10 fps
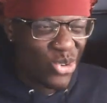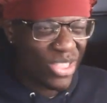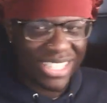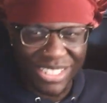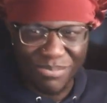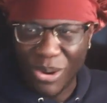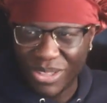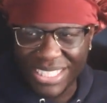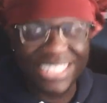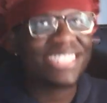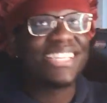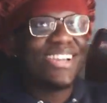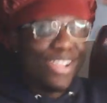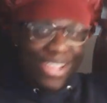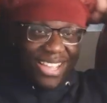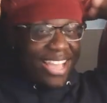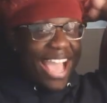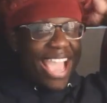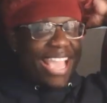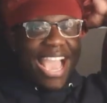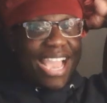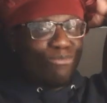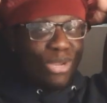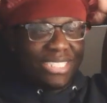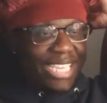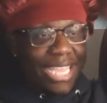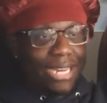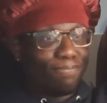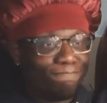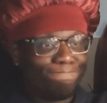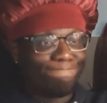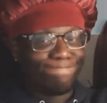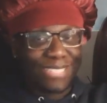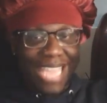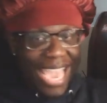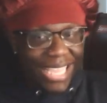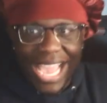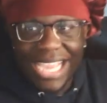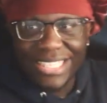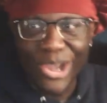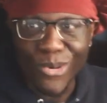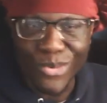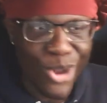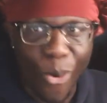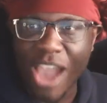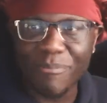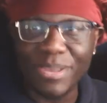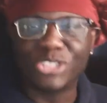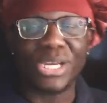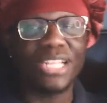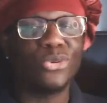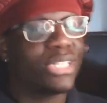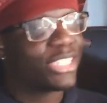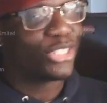this, bro. This is, once again, I don't know. I've been trying to do this